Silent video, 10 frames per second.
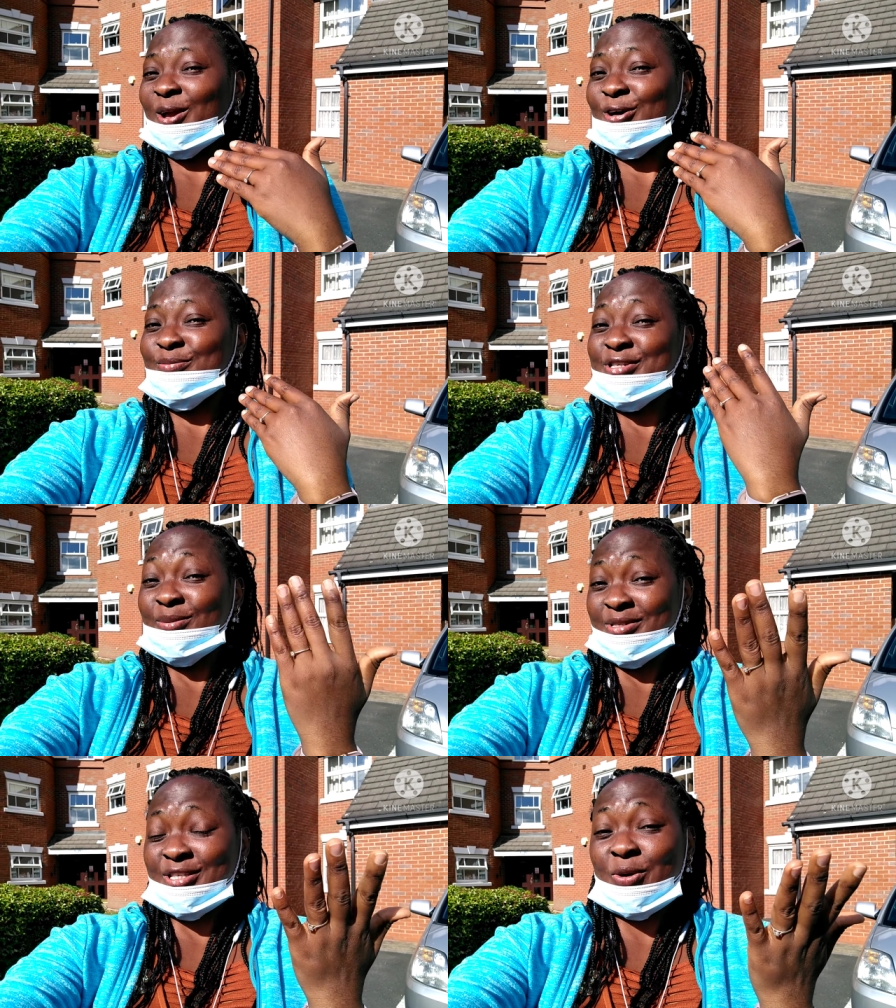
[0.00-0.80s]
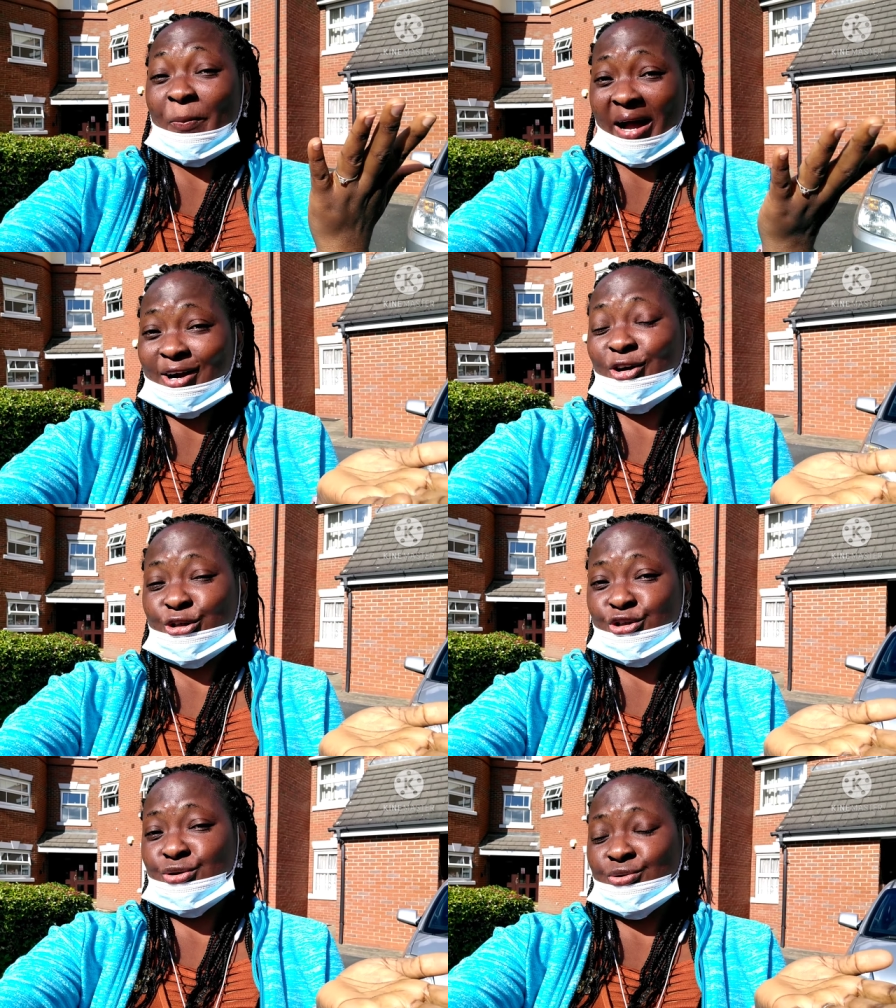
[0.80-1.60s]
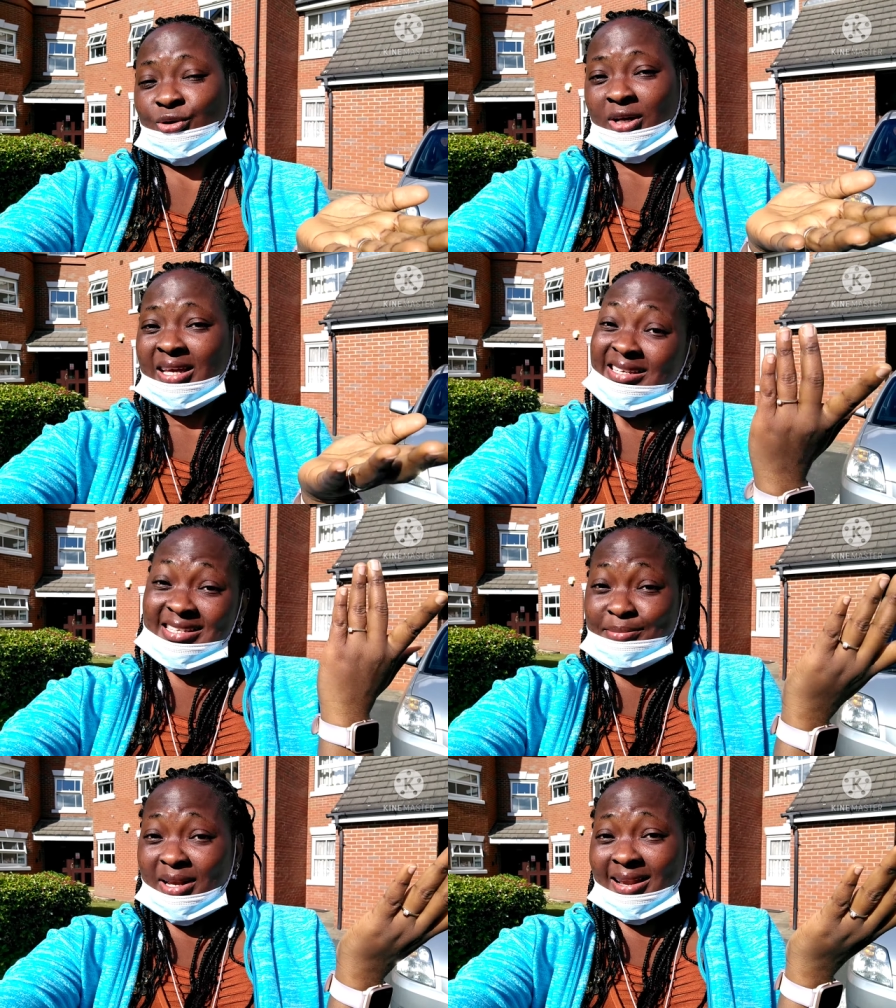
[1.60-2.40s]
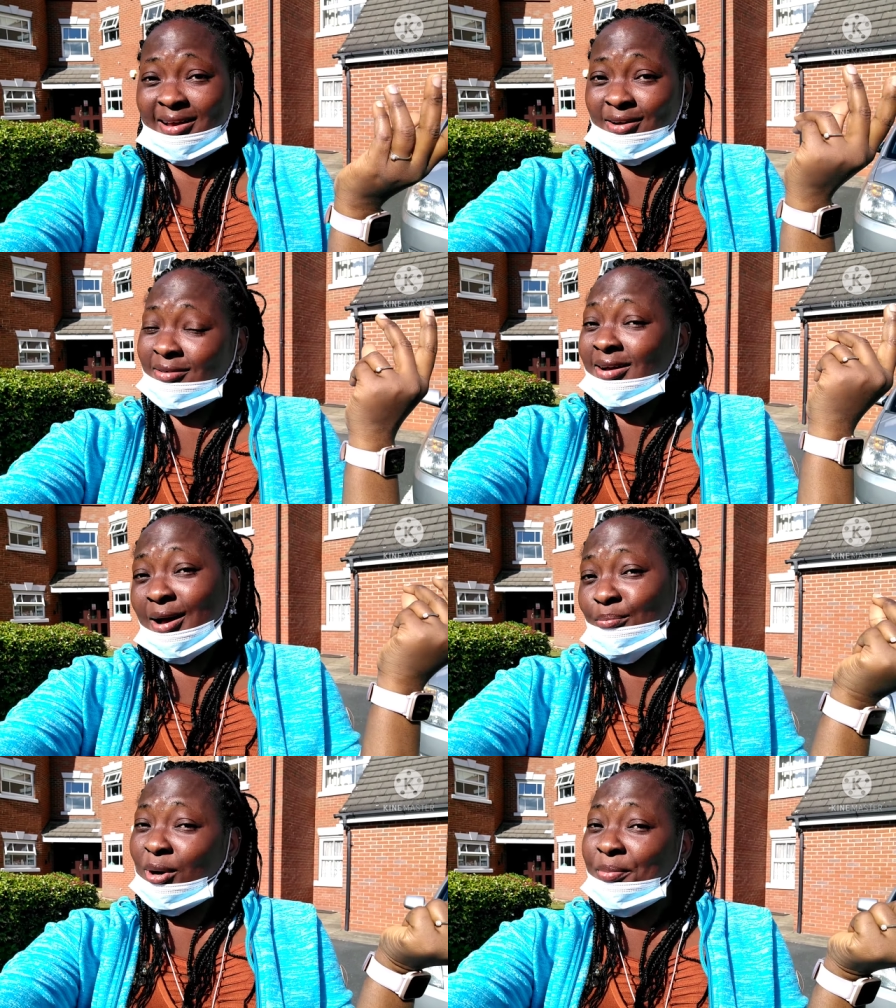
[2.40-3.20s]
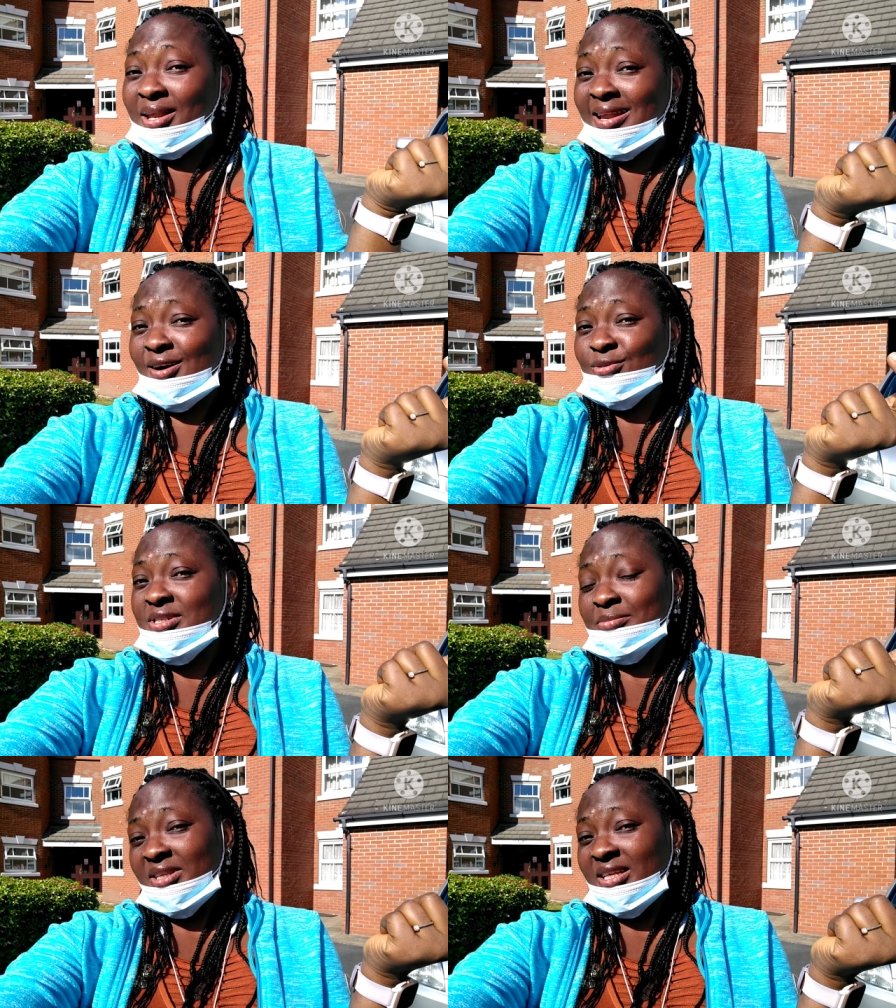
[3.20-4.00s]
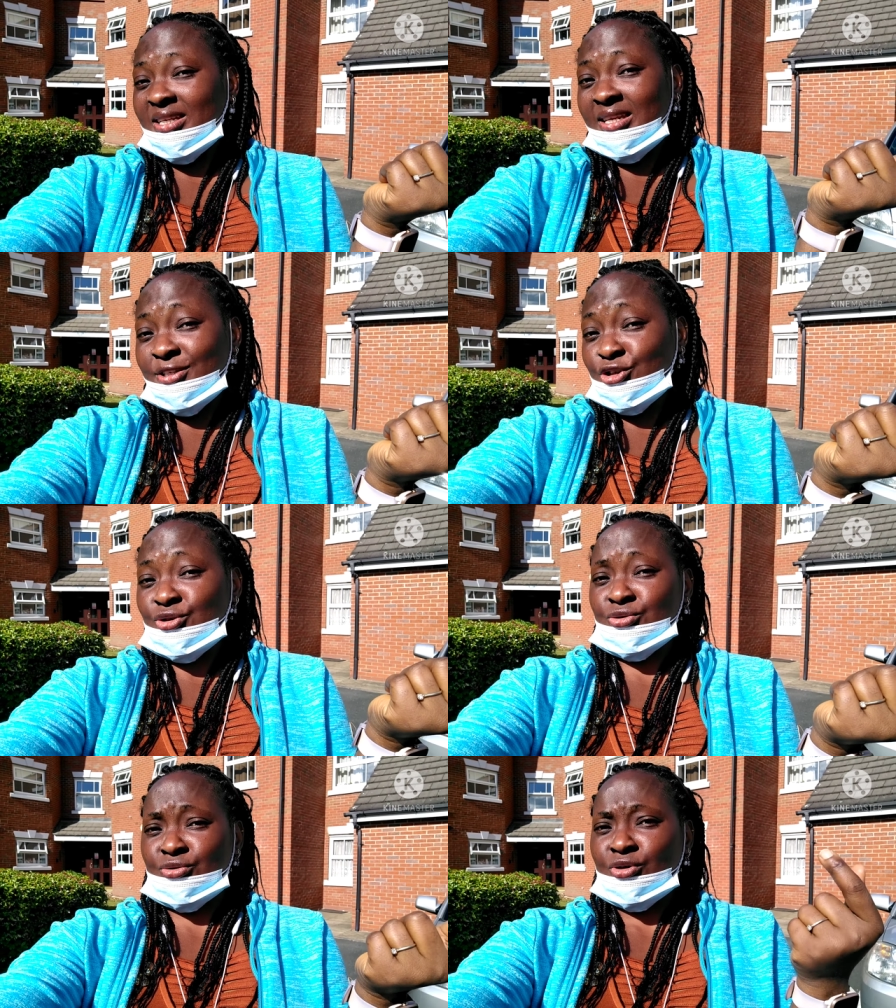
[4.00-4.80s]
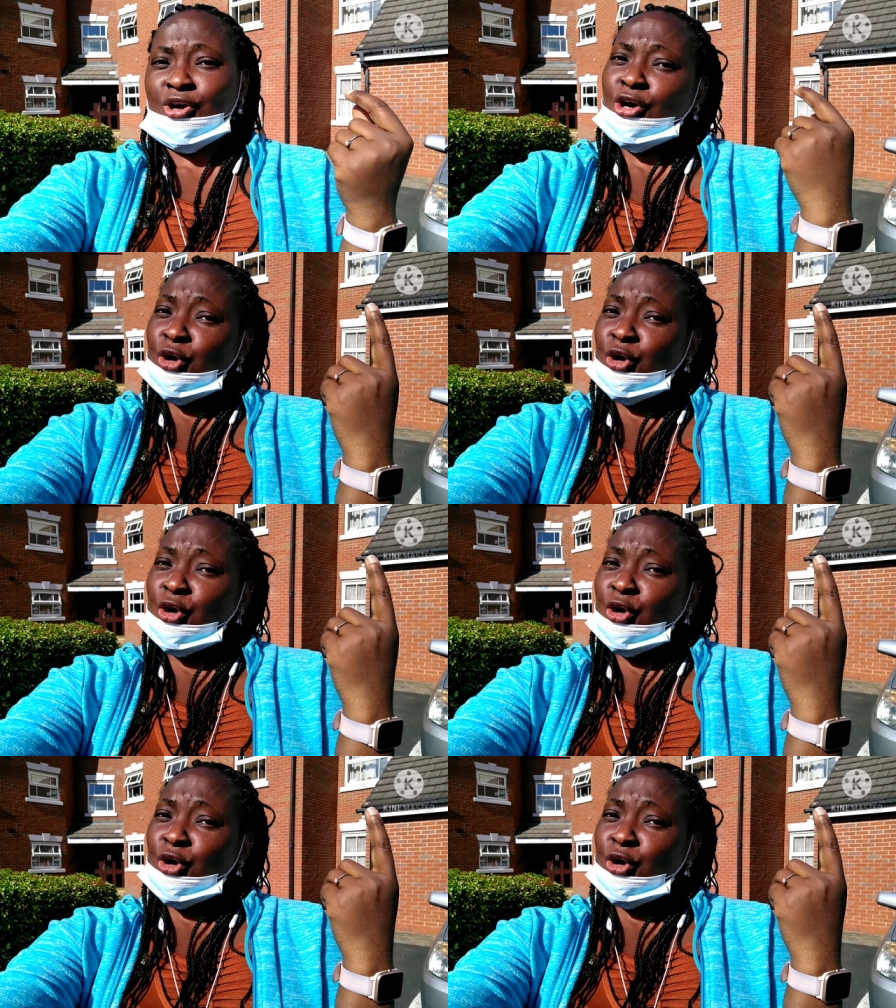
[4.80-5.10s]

um, something to back onto see me now i'm popping out immediately to